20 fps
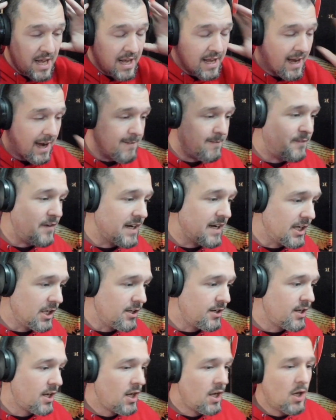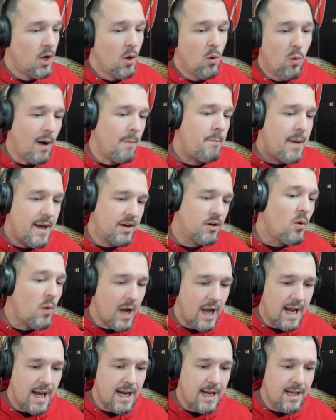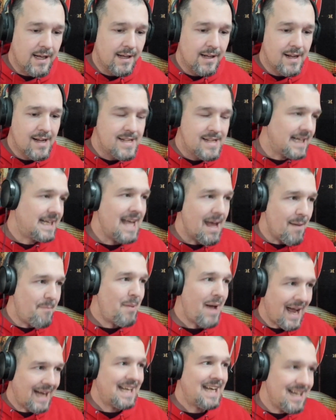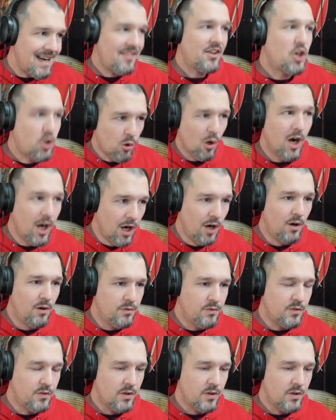I figured what better way to get back into the groove